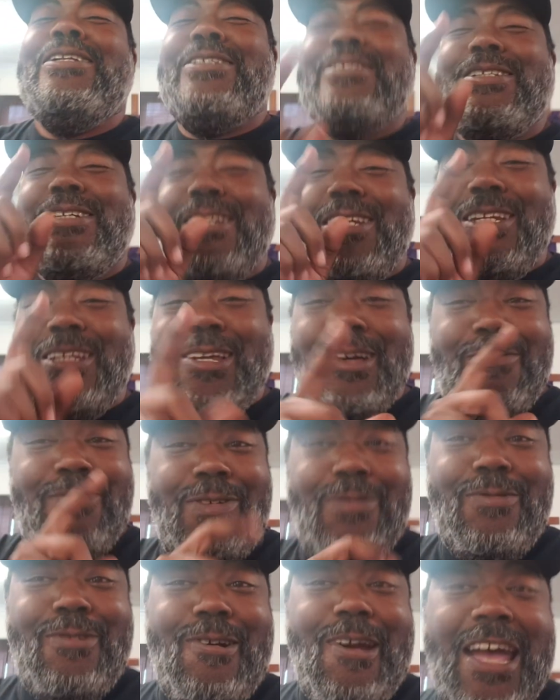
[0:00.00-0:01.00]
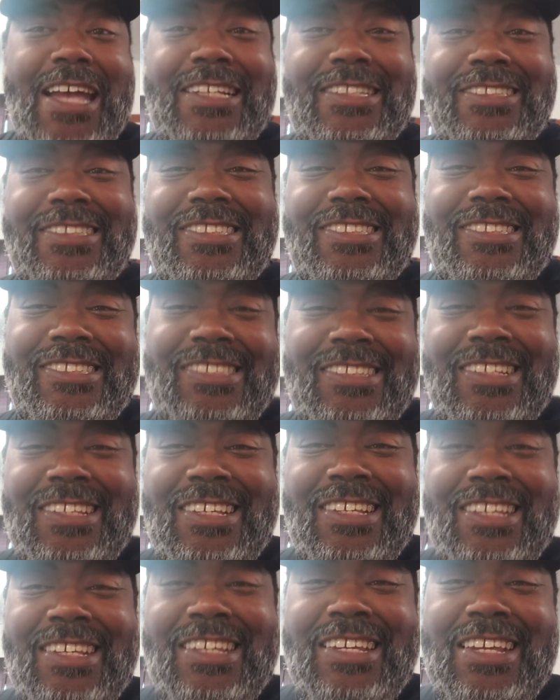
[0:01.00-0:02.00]
the love of Christ.
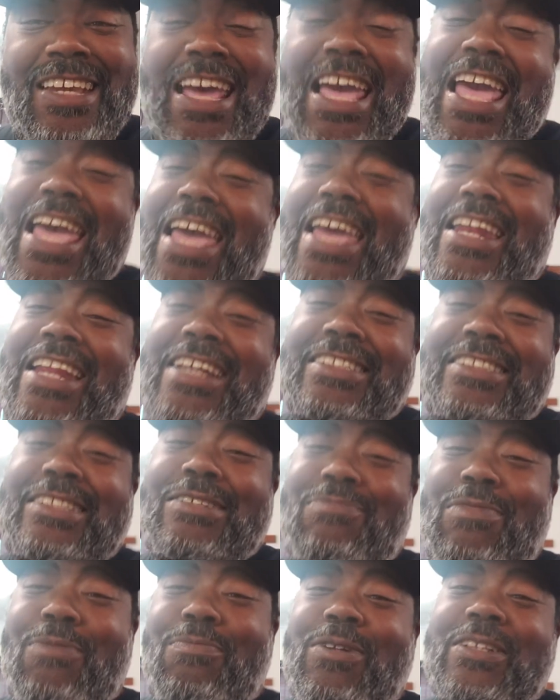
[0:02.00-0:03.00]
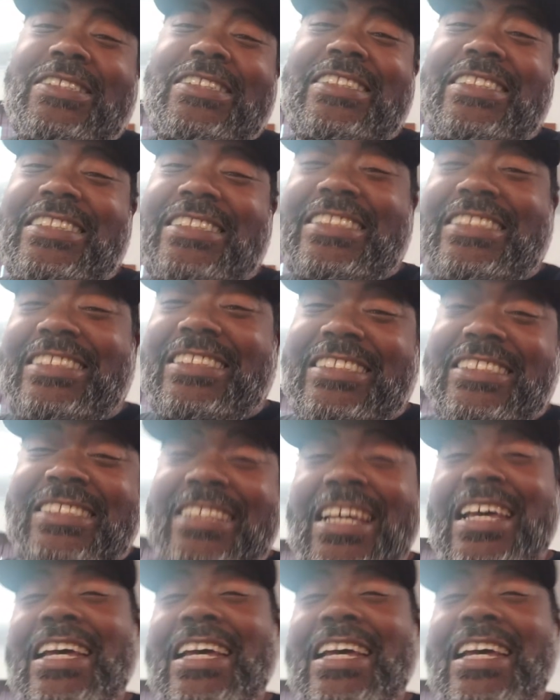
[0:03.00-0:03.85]
Hey, that's it, my brothers and sisters.